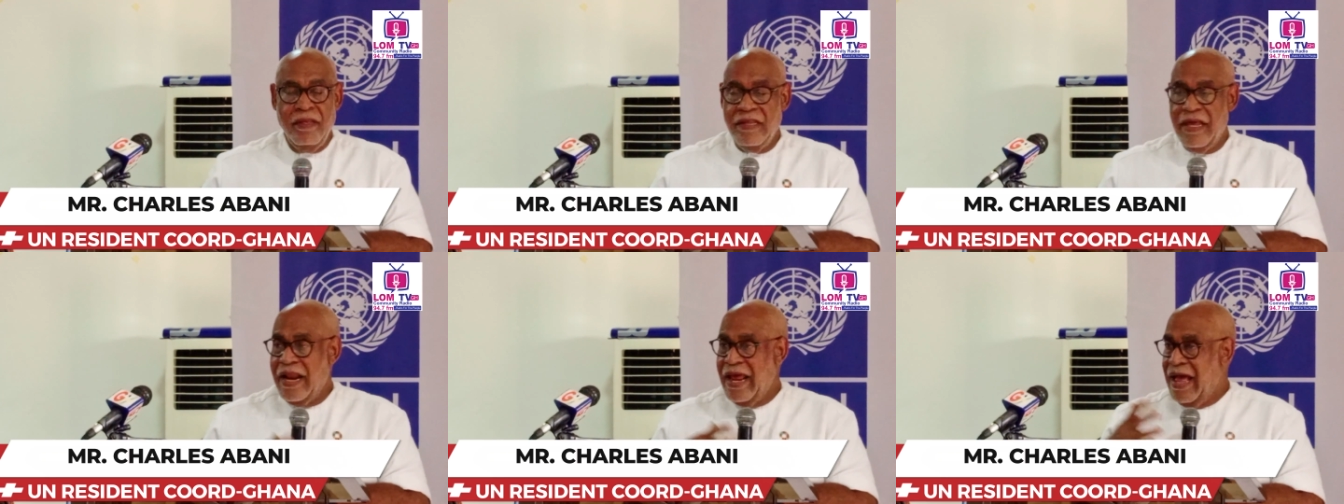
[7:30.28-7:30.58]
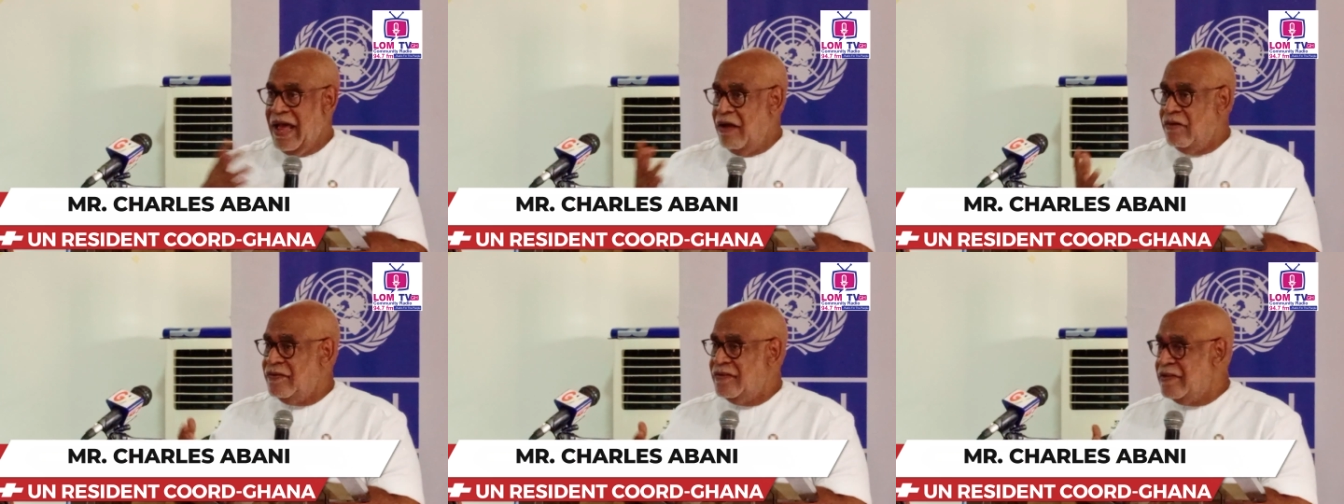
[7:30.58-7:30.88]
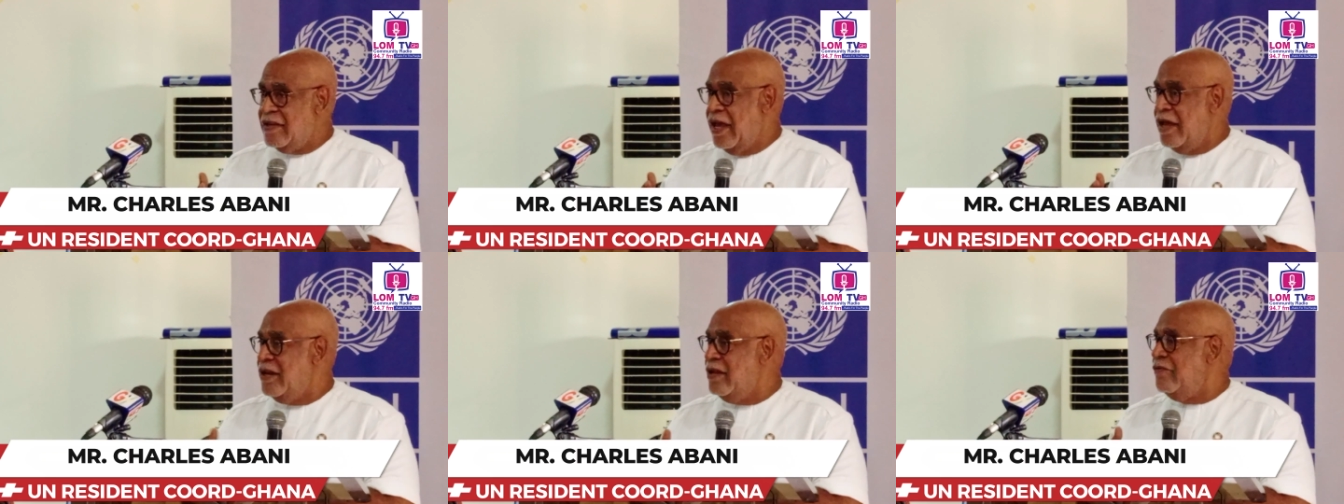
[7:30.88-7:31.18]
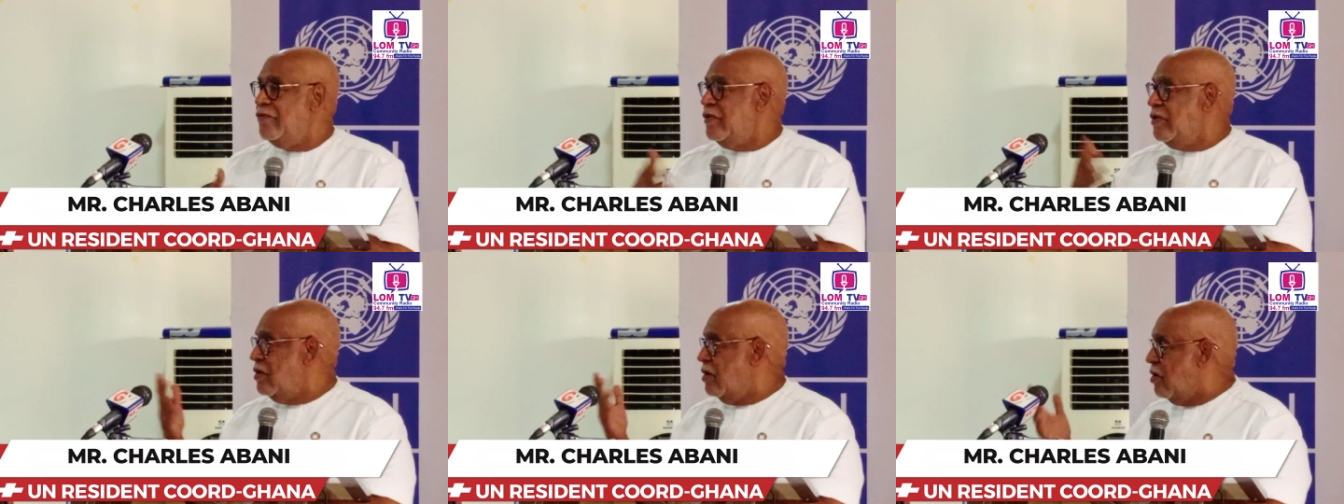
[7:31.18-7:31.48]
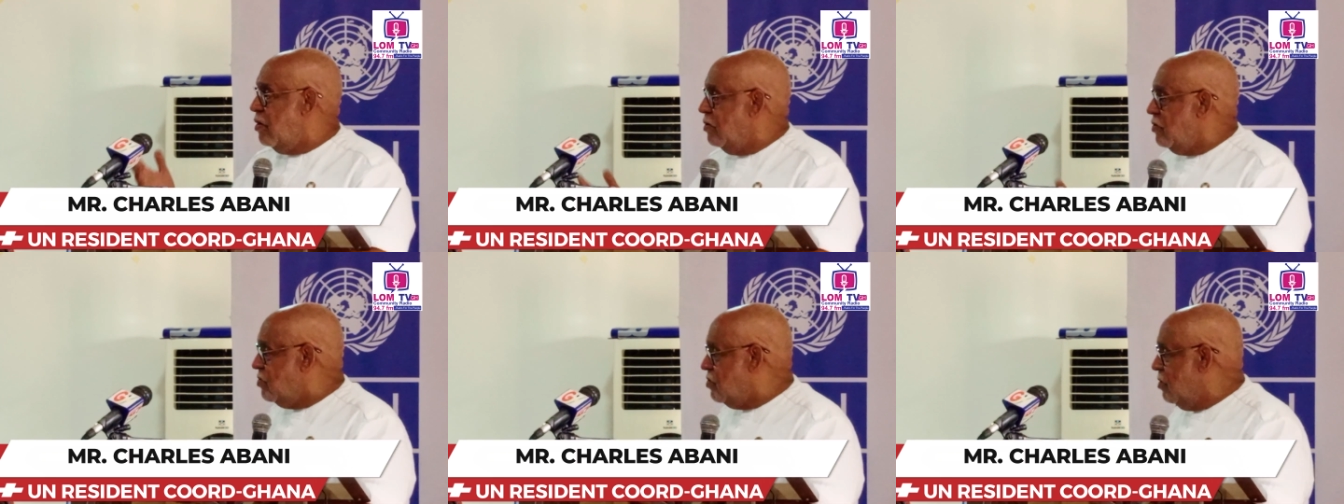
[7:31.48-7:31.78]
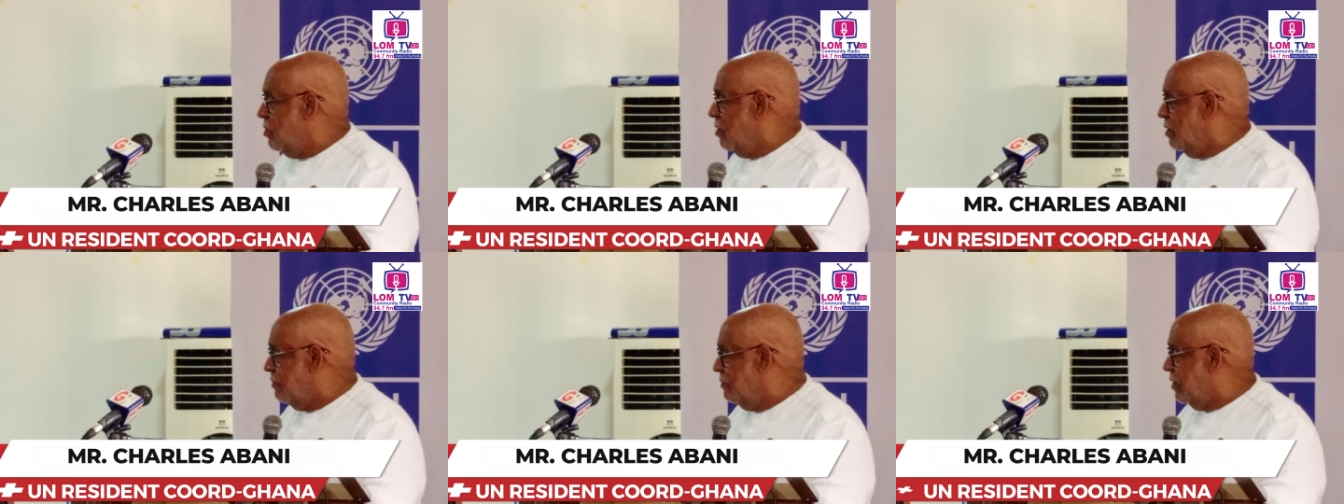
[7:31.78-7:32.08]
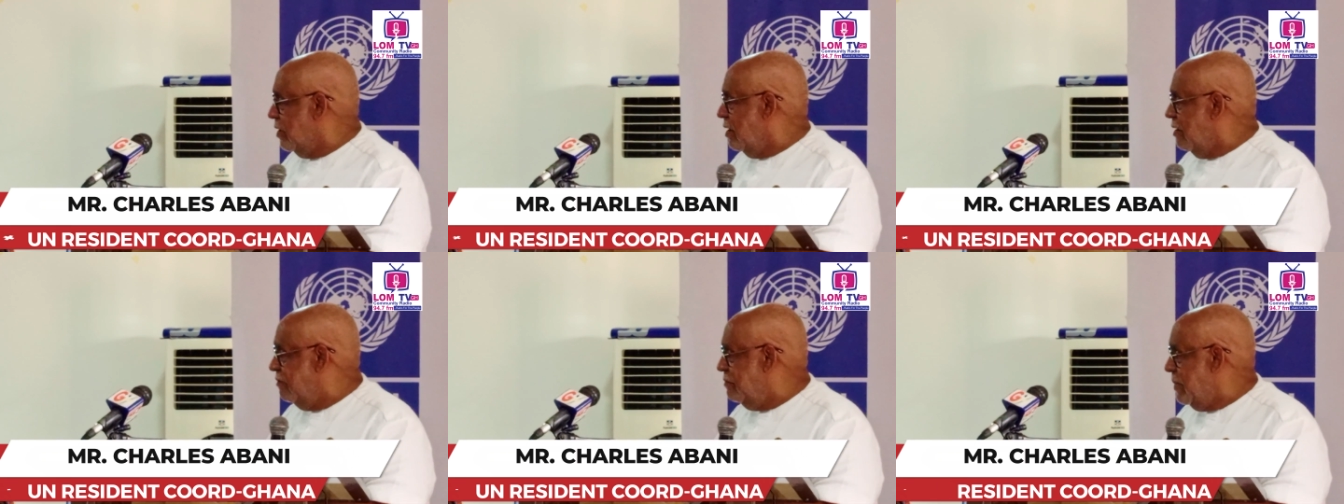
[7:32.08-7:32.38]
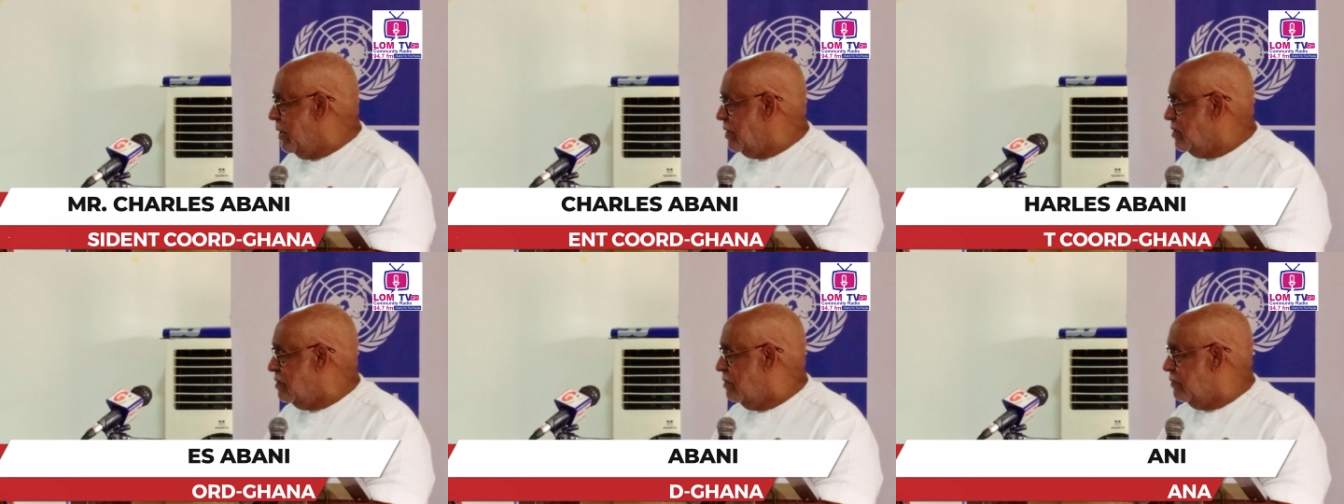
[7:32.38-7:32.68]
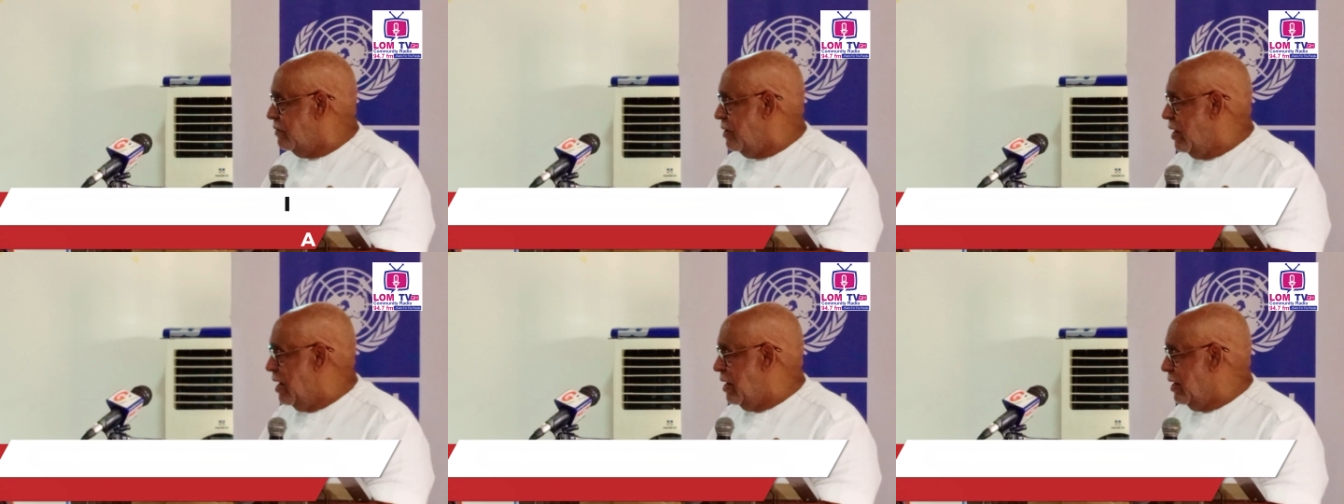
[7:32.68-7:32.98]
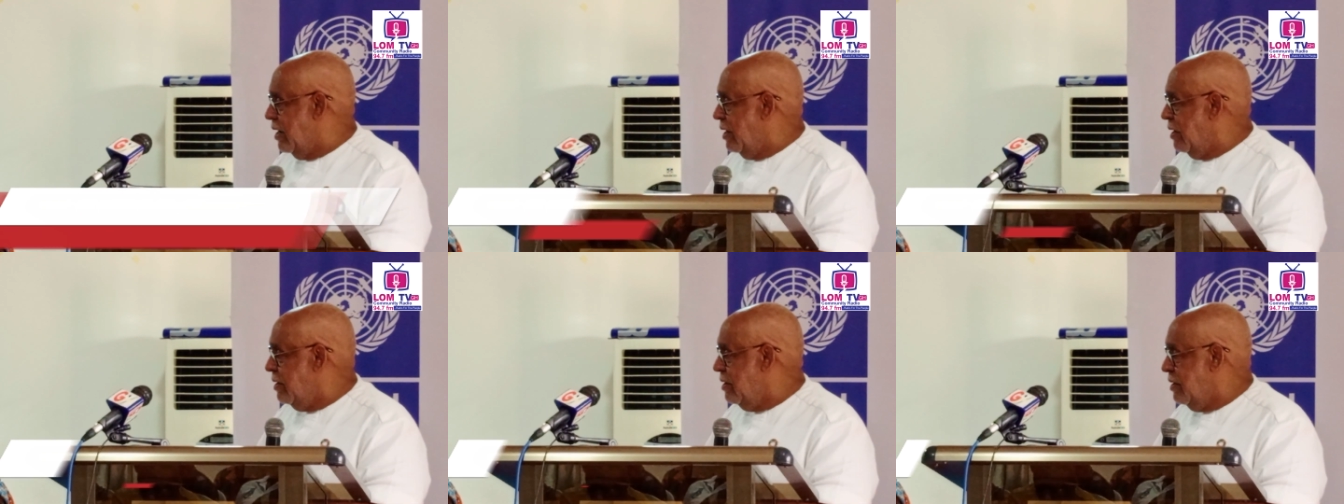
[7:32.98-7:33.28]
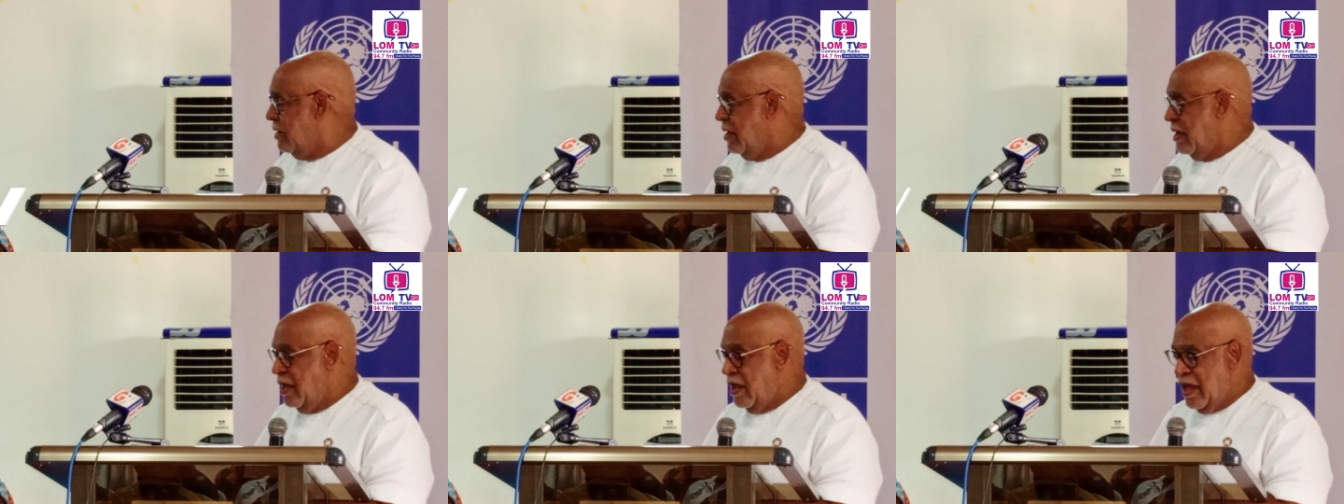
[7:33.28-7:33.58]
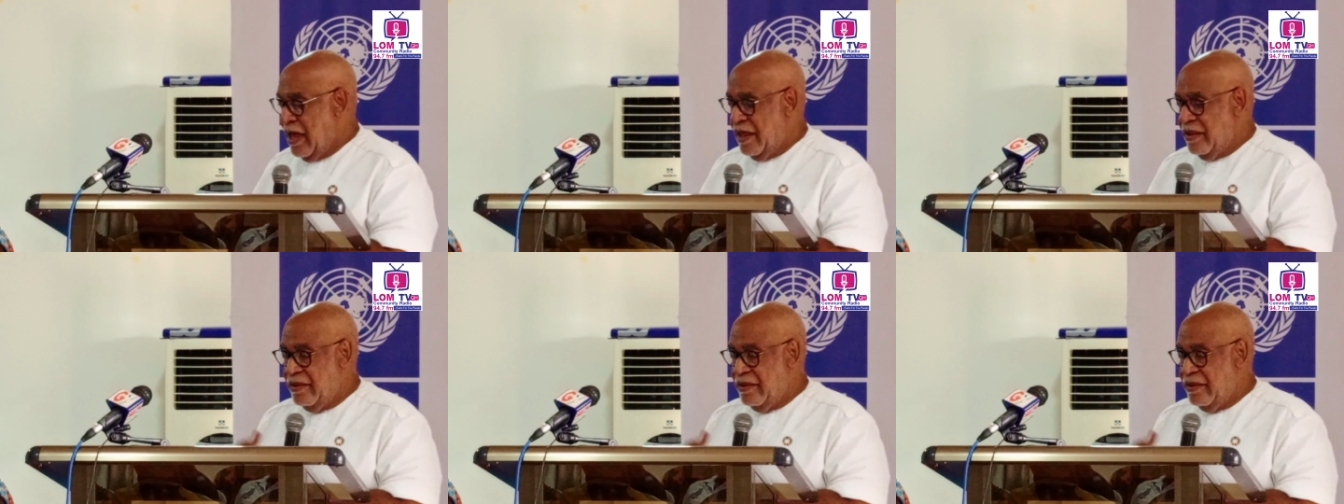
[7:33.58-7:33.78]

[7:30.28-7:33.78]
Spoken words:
that are outside even the control of the government of Ghana,